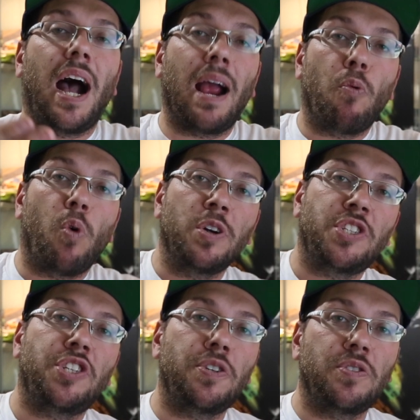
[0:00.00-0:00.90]
I
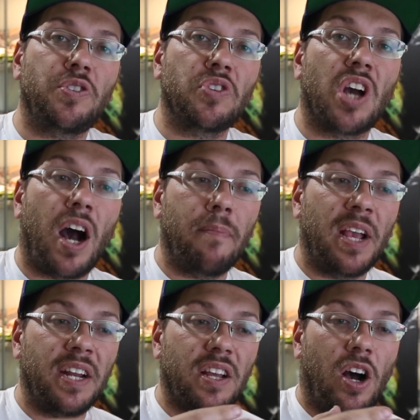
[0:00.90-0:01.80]
want you to
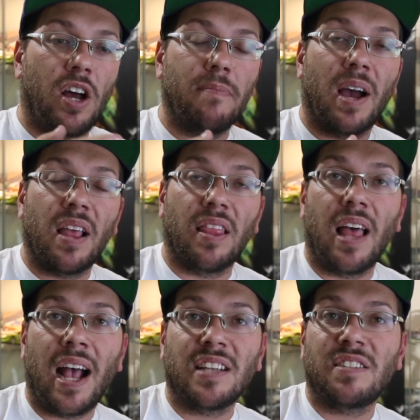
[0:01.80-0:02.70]
comment on my
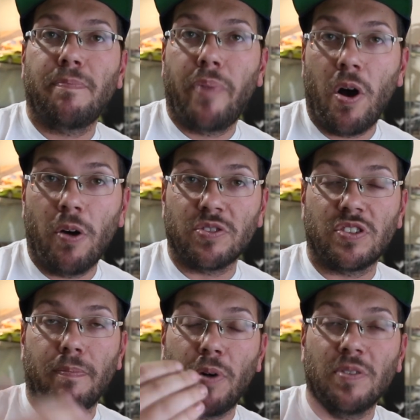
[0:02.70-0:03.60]
last
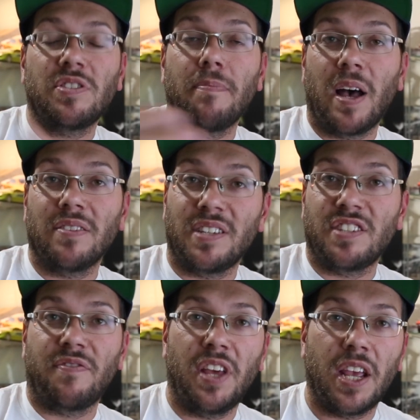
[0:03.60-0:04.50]
post, the post about
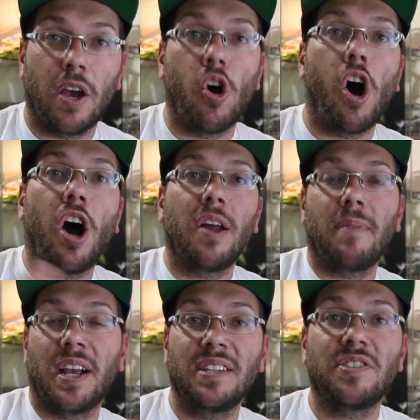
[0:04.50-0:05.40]
this video on
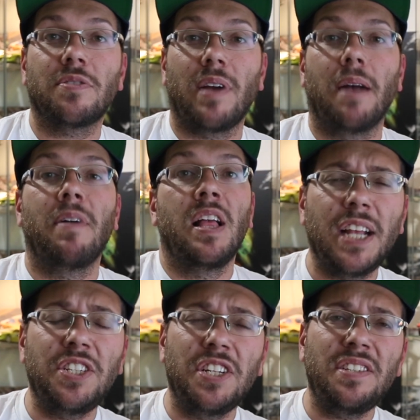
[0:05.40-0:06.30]
my Instagram,
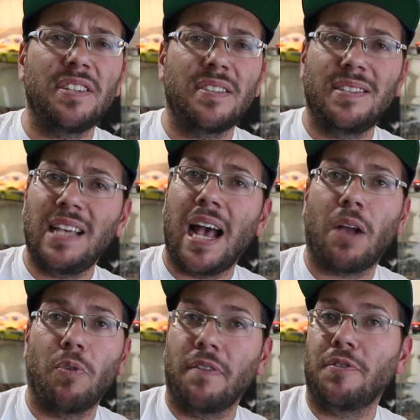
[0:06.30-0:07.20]
and just
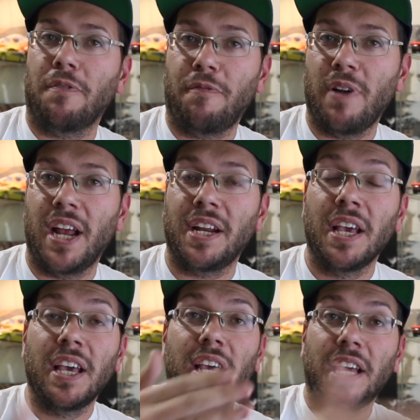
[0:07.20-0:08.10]
tag one of your friends
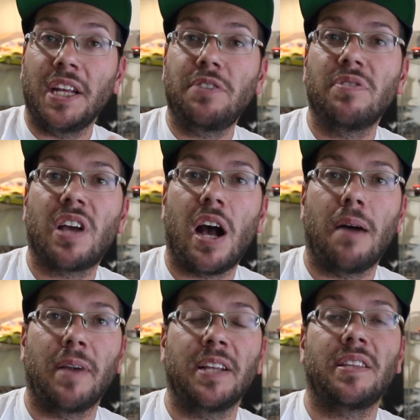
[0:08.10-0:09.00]
into the
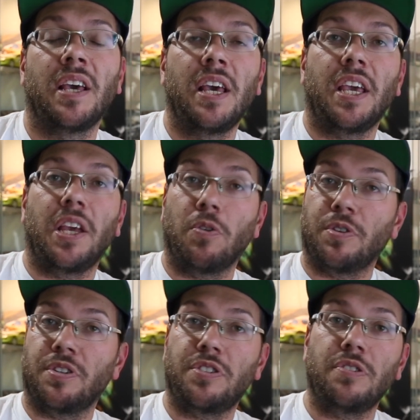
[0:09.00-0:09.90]
comment in
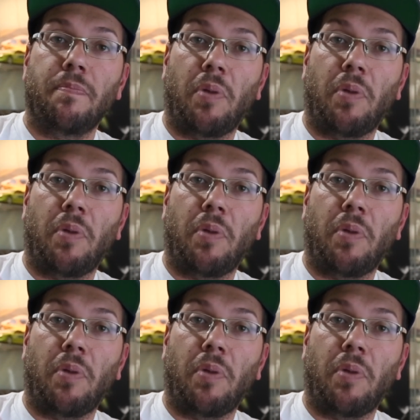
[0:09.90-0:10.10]
order to